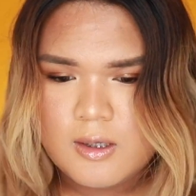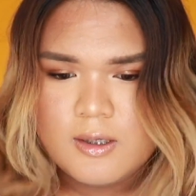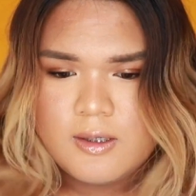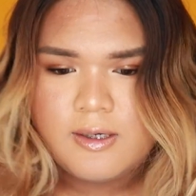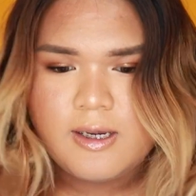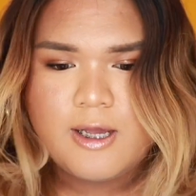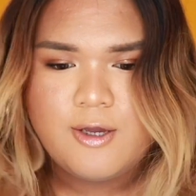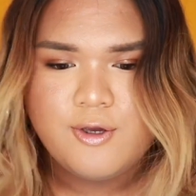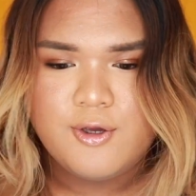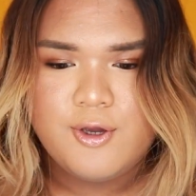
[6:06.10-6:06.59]

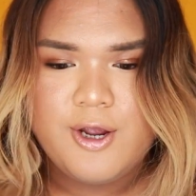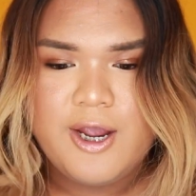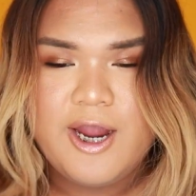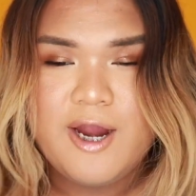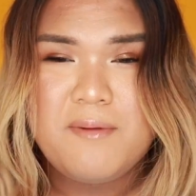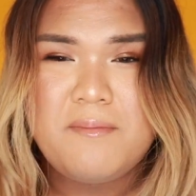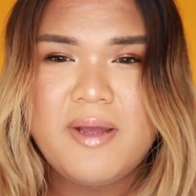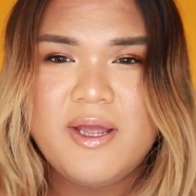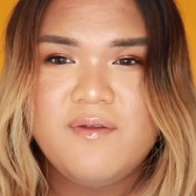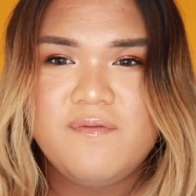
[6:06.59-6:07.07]
Now your
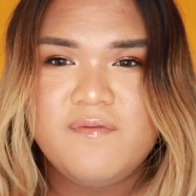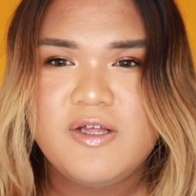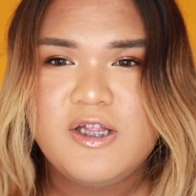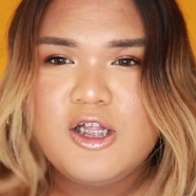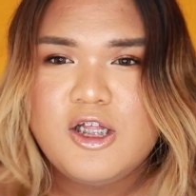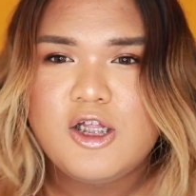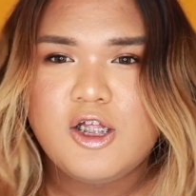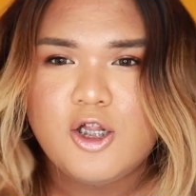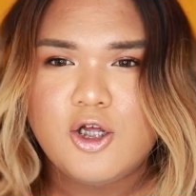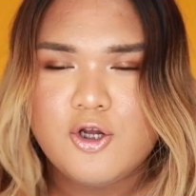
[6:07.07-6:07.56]
hair might feel
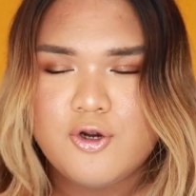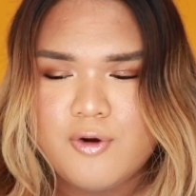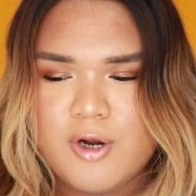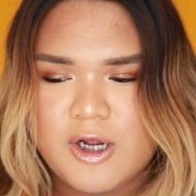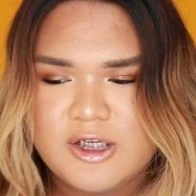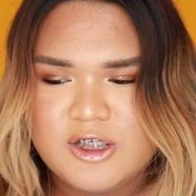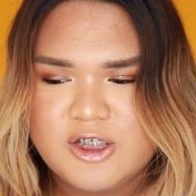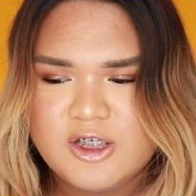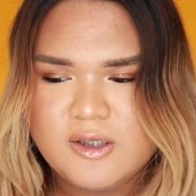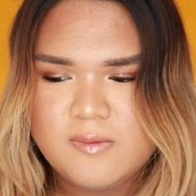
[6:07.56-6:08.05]
a little
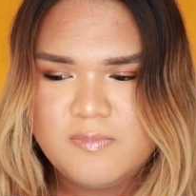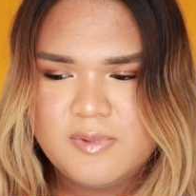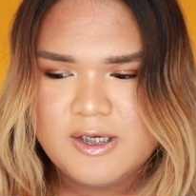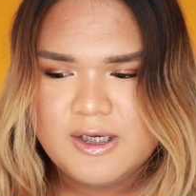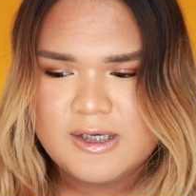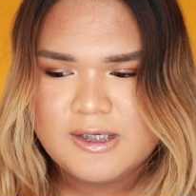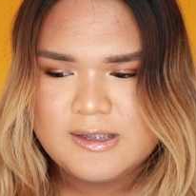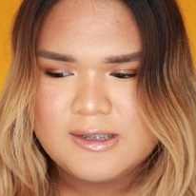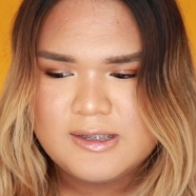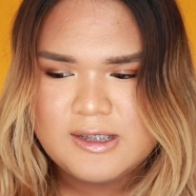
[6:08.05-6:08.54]
crunchy
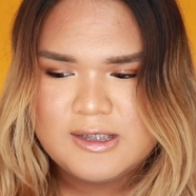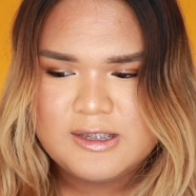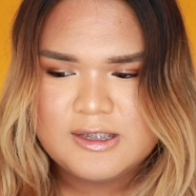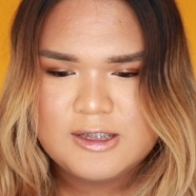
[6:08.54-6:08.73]
because